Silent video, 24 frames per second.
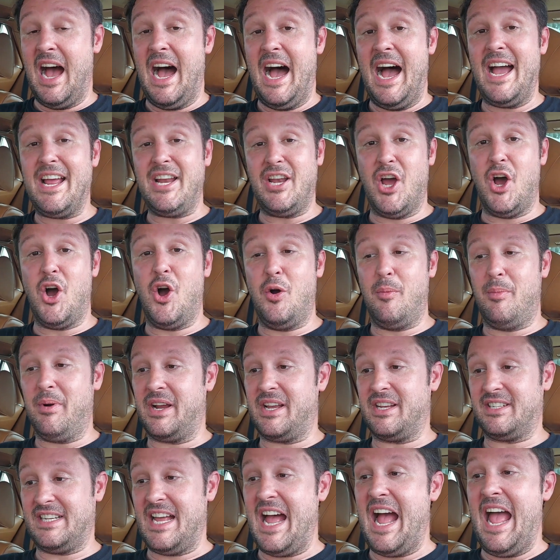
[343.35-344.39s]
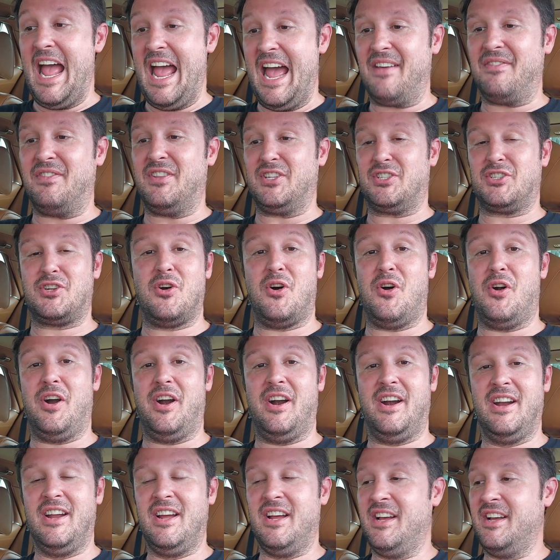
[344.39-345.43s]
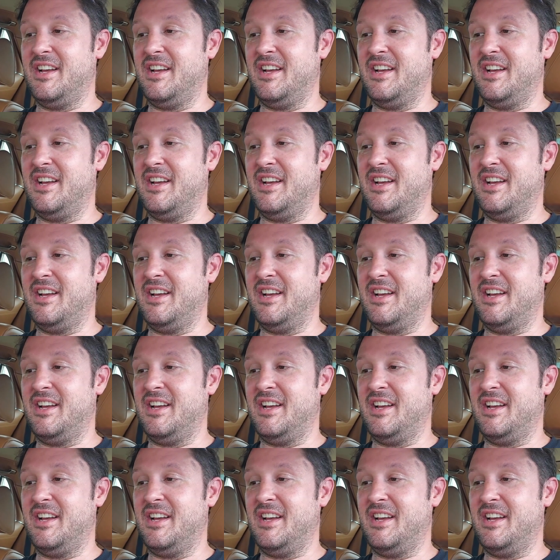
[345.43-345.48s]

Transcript: I know because I had this car